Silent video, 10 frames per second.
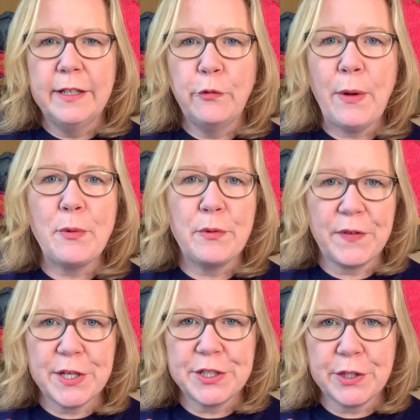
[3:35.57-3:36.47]
When we were
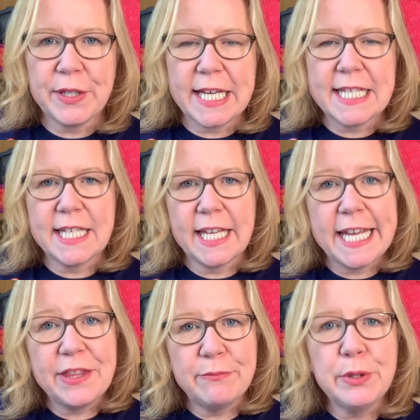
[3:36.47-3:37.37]
first showcasing
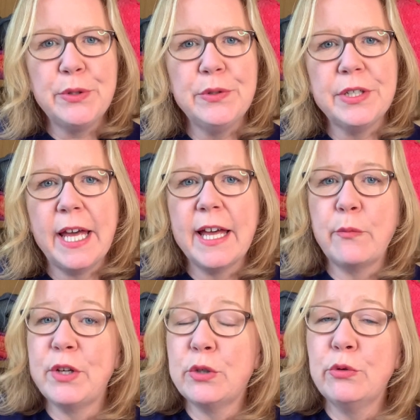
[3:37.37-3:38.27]
In the Mood,
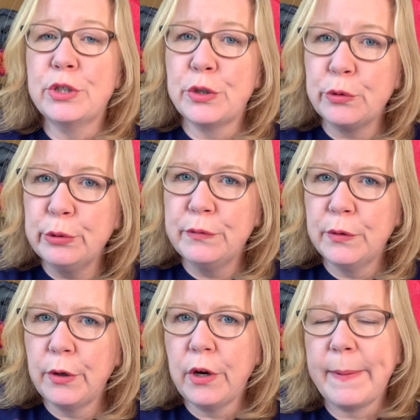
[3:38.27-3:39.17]
we talked an awful
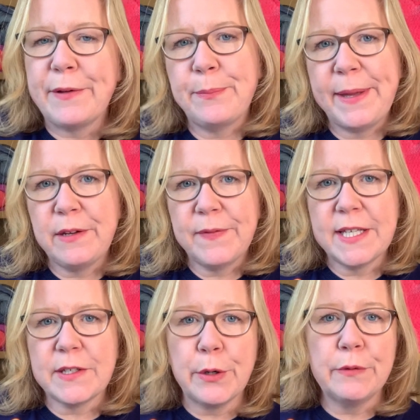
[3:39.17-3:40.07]
lot about the
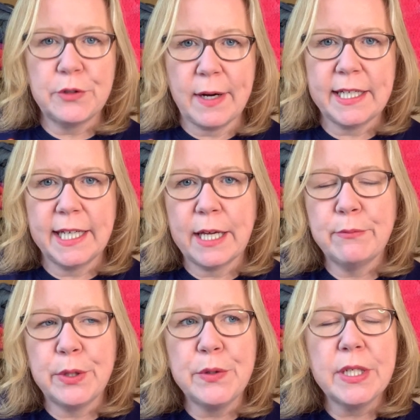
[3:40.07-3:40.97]
benefits of tracking our
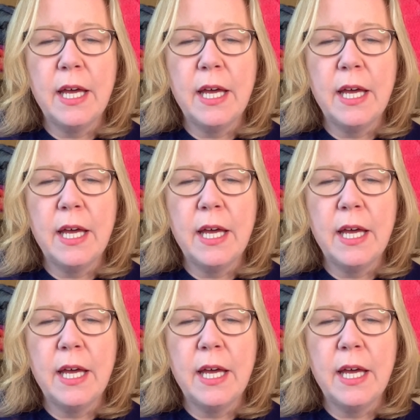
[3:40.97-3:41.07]
mood,